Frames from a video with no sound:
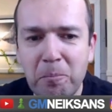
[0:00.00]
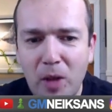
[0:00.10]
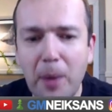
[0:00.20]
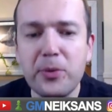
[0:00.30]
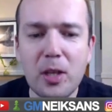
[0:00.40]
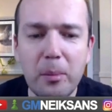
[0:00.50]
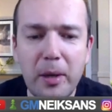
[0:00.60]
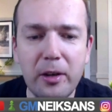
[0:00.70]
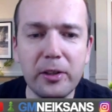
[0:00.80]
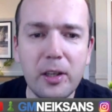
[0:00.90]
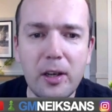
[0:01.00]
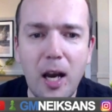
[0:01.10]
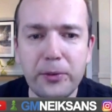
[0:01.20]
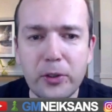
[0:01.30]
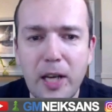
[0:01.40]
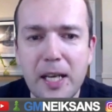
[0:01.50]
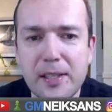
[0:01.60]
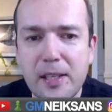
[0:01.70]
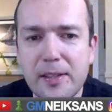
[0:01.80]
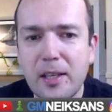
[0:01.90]
I'm still better here. After knight
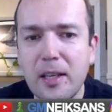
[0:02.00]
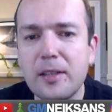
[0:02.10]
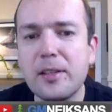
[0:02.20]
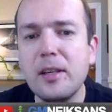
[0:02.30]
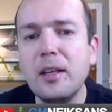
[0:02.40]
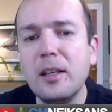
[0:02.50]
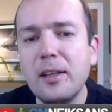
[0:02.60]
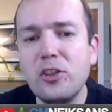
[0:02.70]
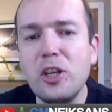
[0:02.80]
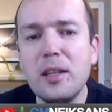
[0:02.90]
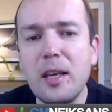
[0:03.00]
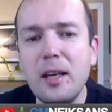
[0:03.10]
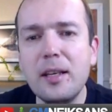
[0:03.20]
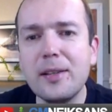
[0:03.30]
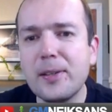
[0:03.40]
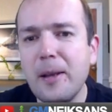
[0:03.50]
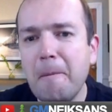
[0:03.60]
c6, g takes,